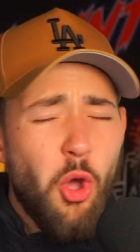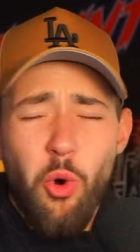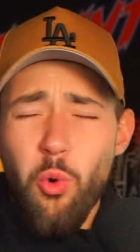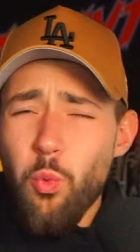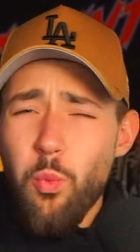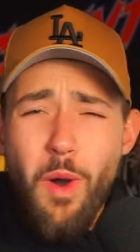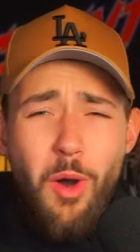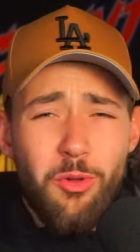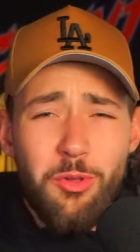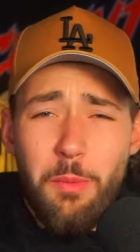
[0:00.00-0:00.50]

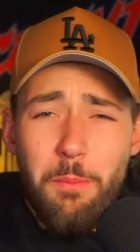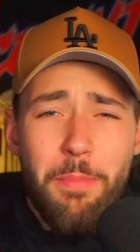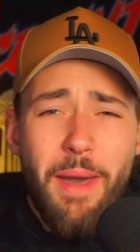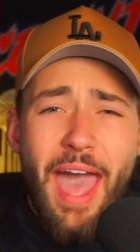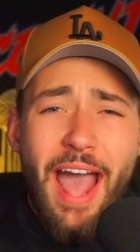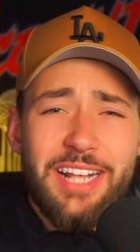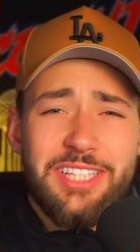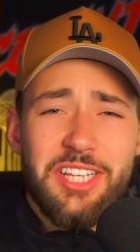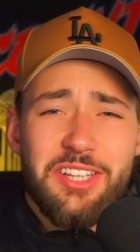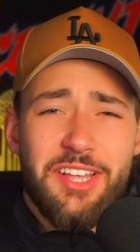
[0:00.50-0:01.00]
Welcome
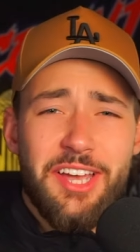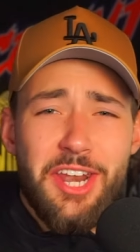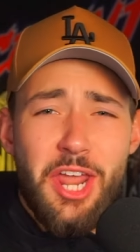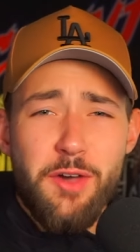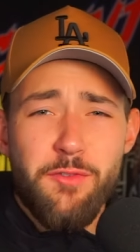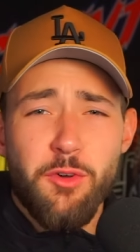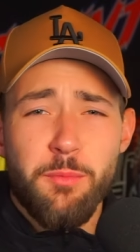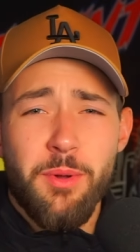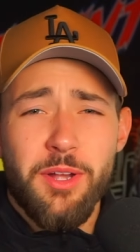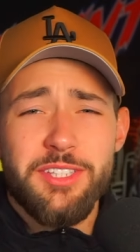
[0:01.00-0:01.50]
back to Late Night
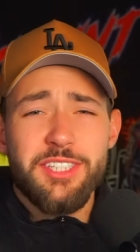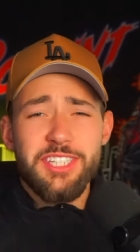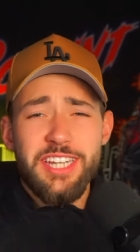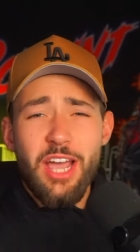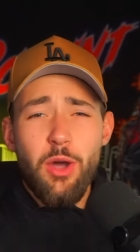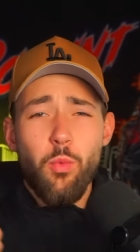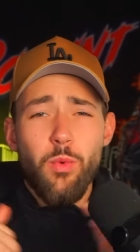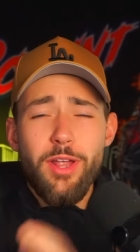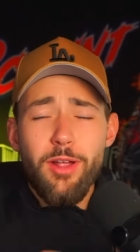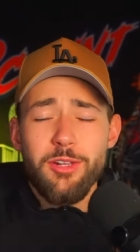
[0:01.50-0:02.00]
Football. Today
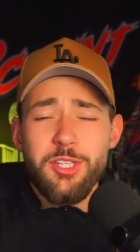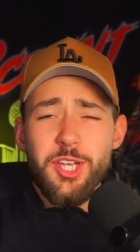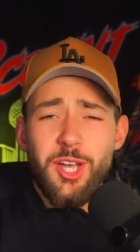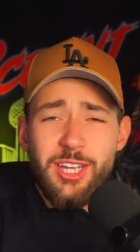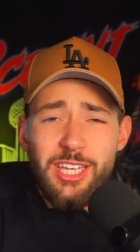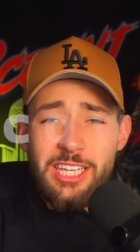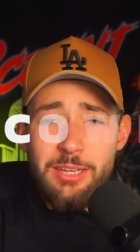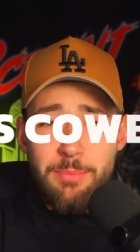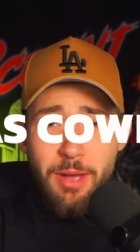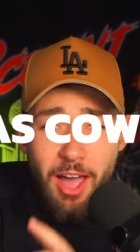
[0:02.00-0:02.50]
we are
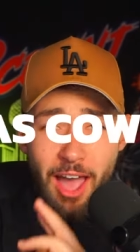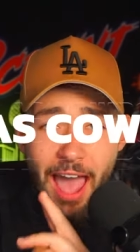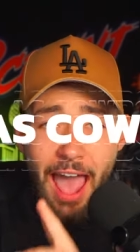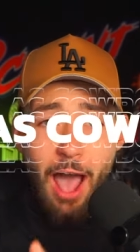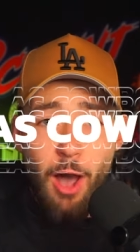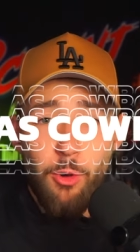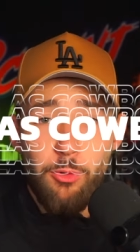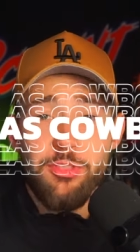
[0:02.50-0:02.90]
talking about how